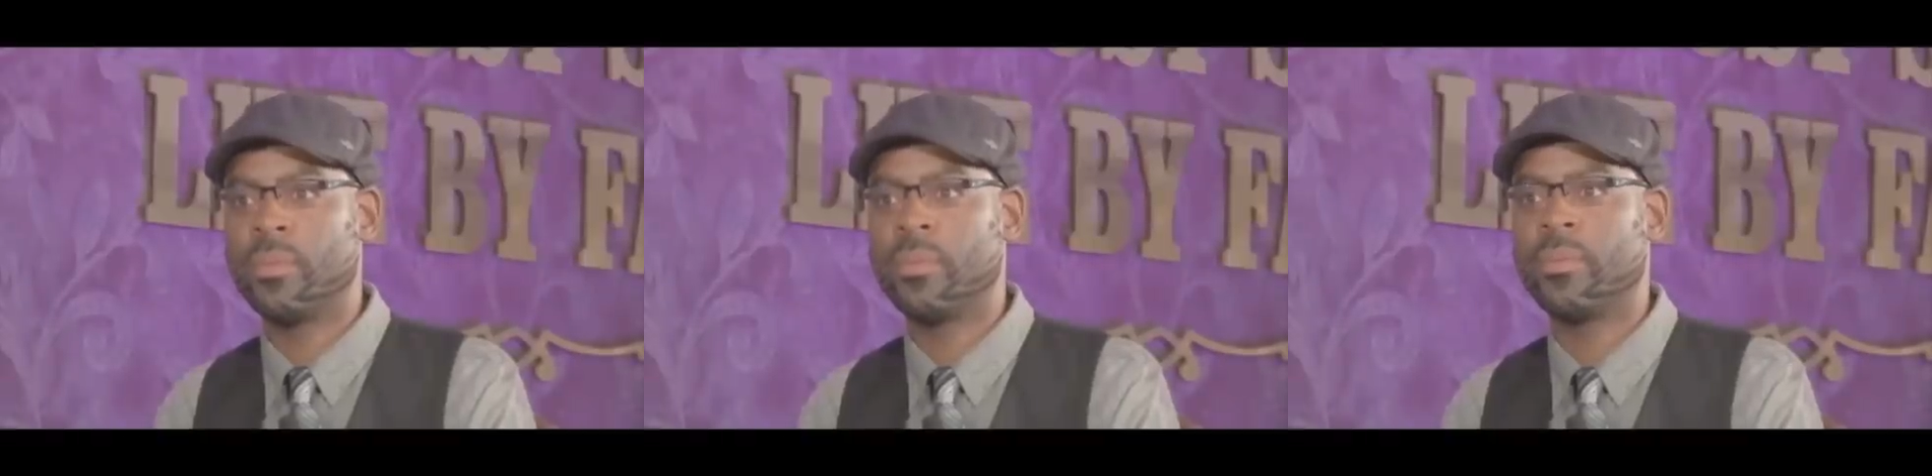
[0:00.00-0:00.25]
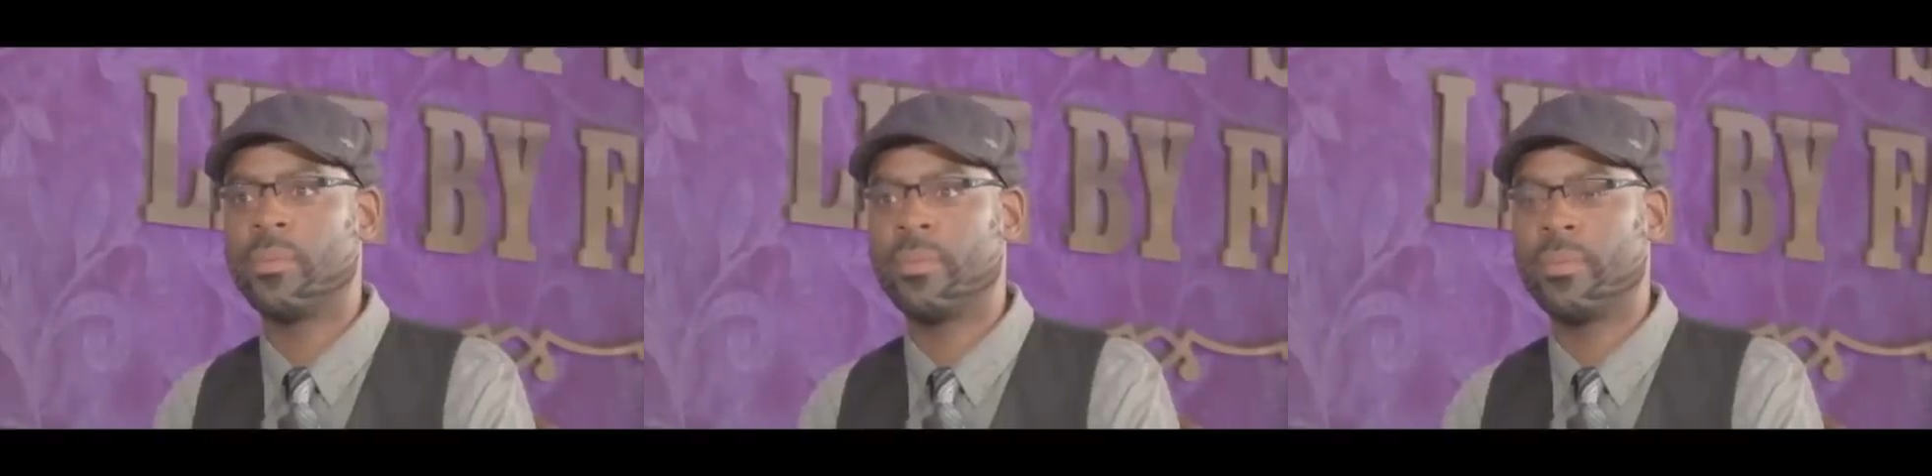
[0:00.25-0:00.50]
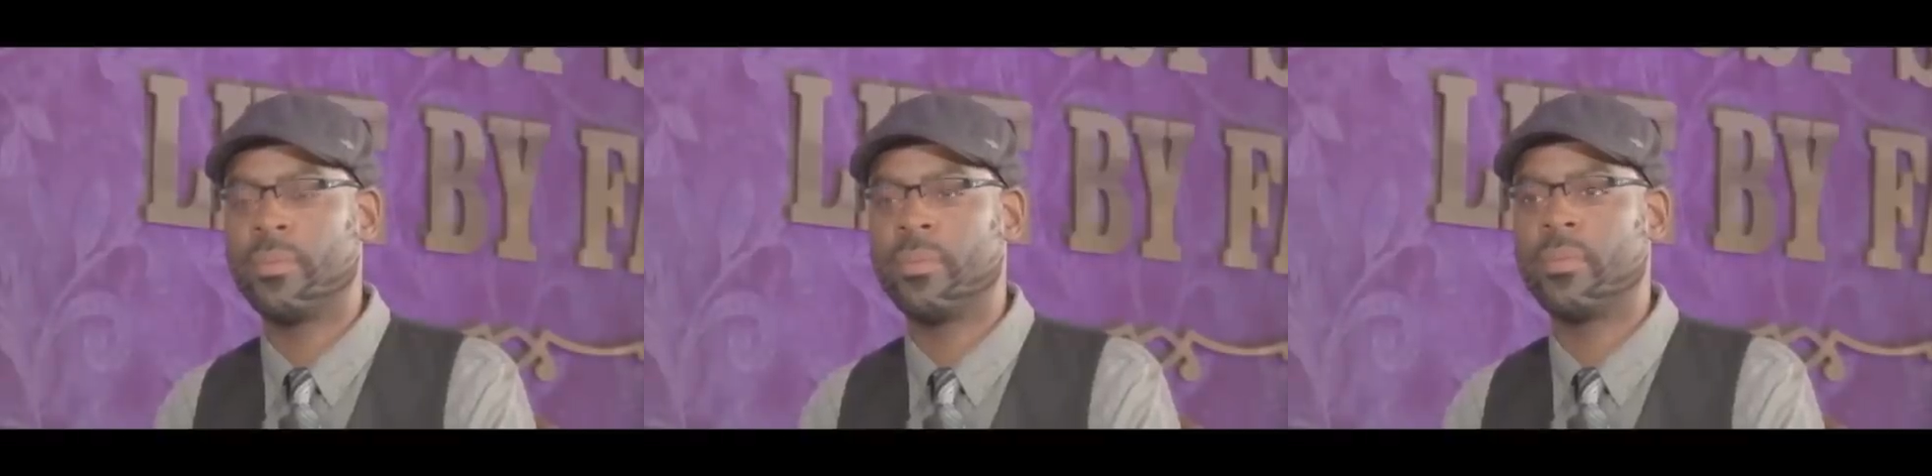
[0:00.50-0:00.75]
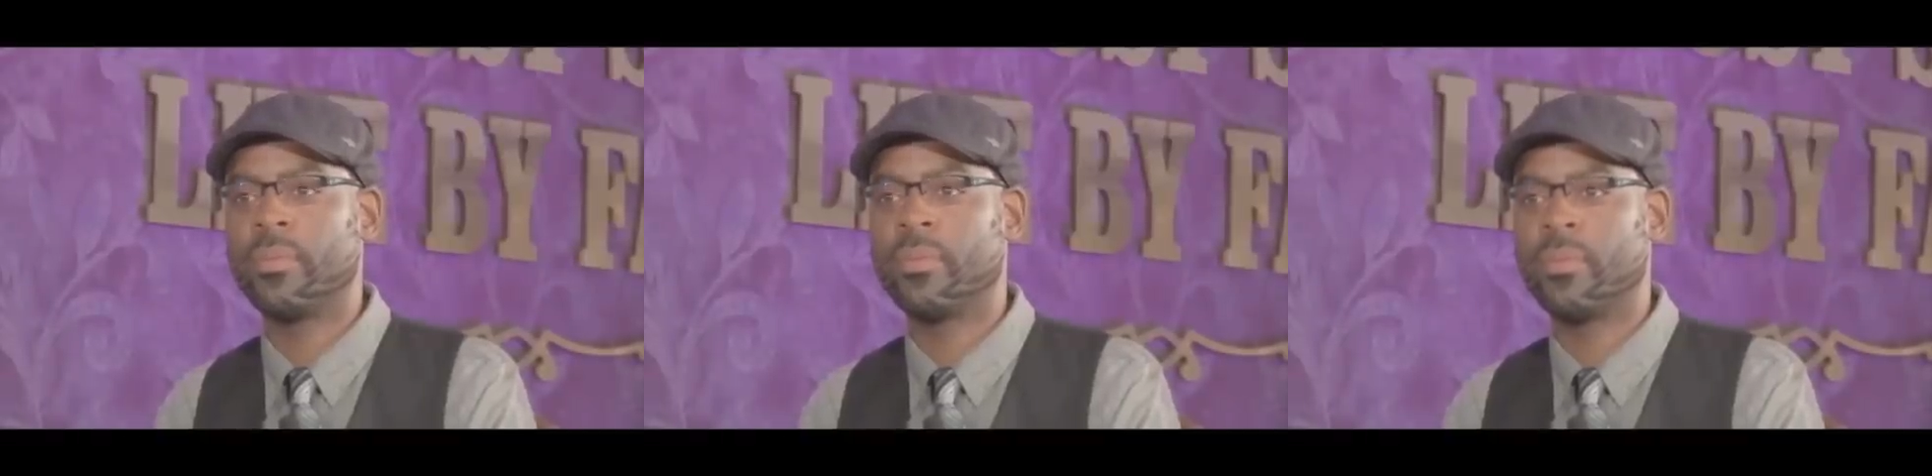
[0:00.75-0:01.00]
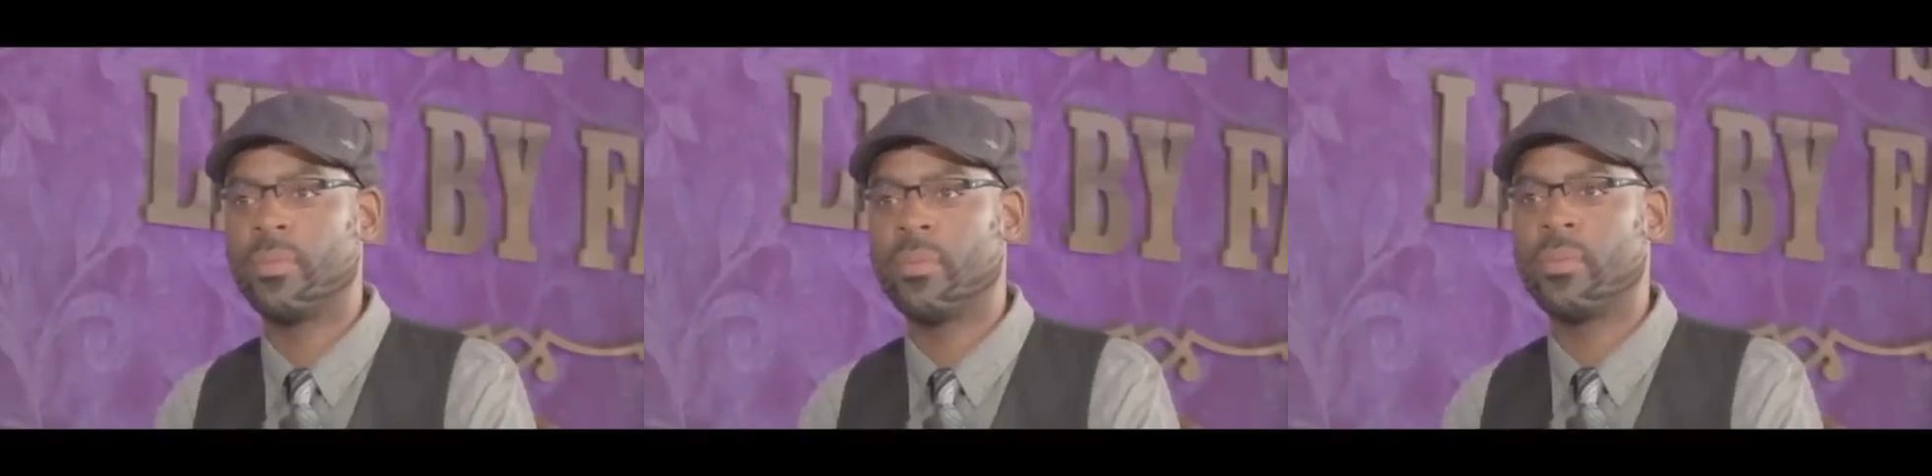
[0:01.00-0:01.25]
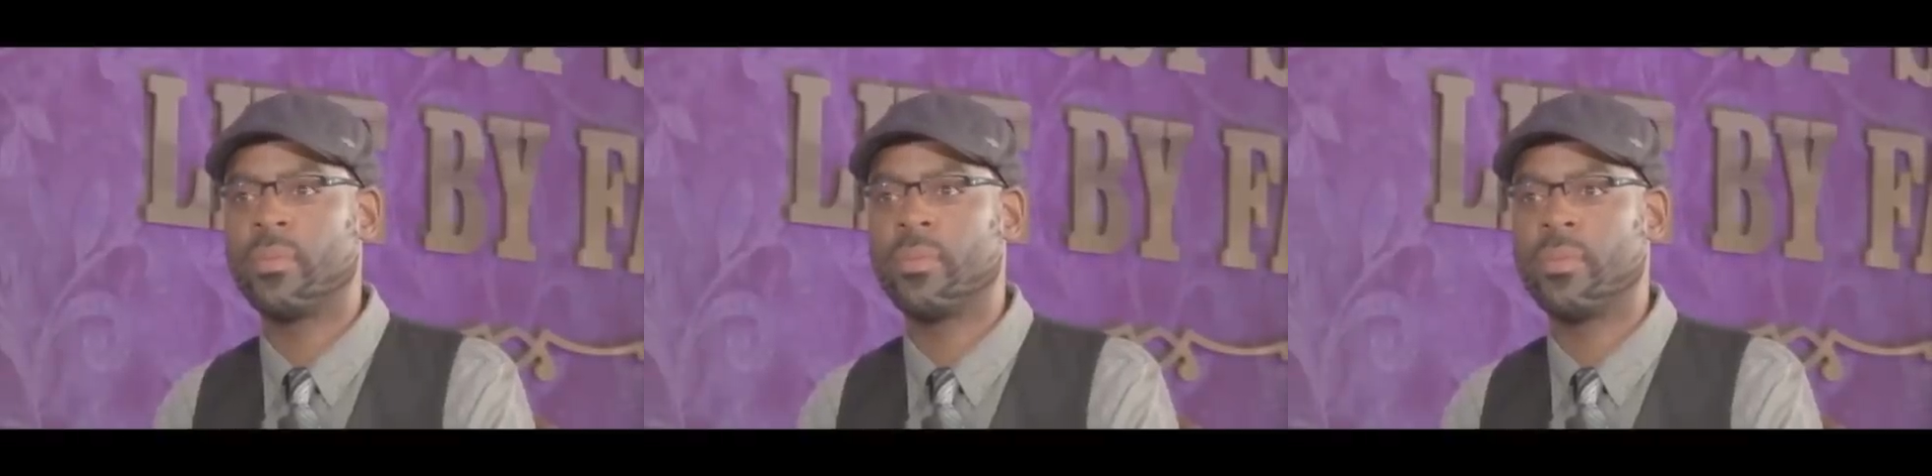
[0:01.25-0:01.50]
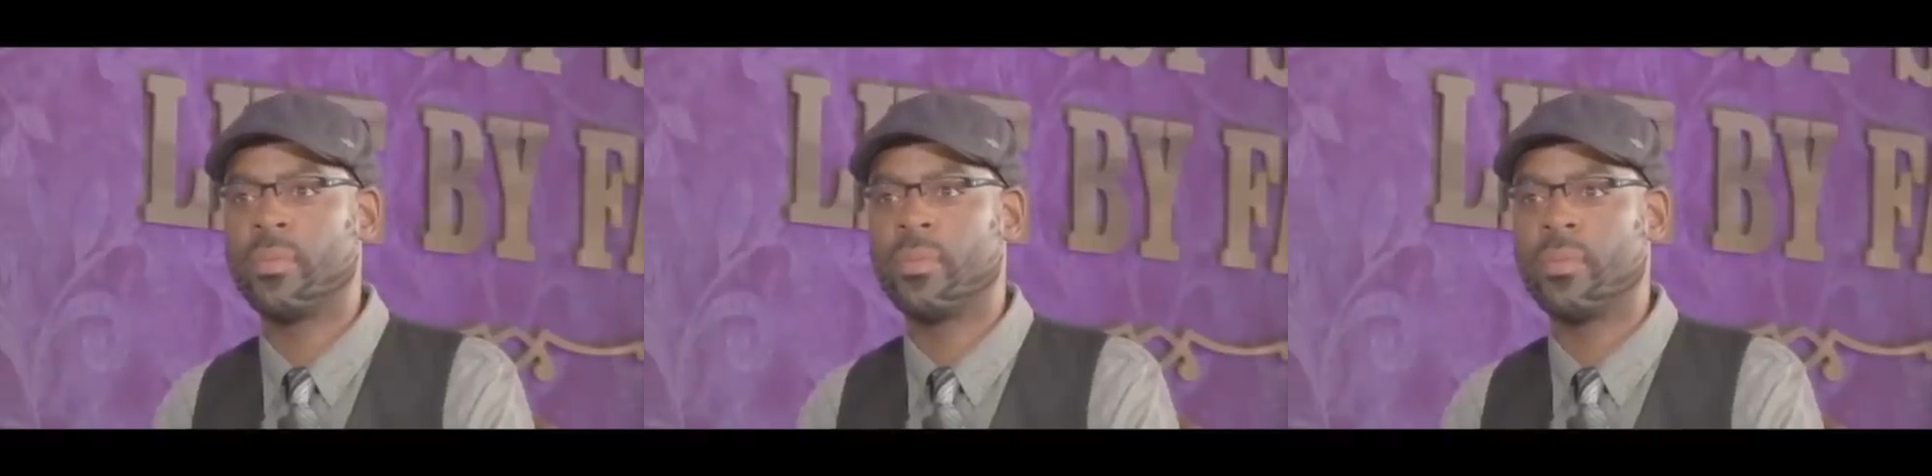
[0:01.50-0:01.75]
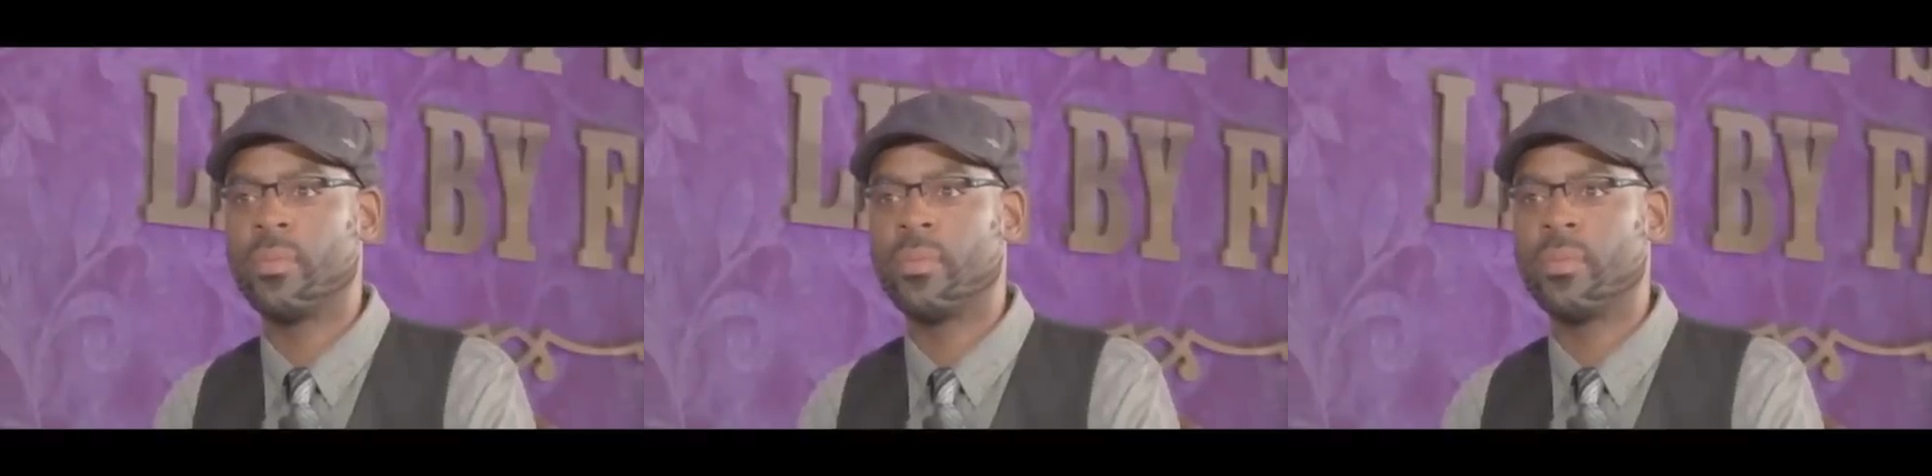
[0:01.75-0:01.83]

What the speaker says: am so.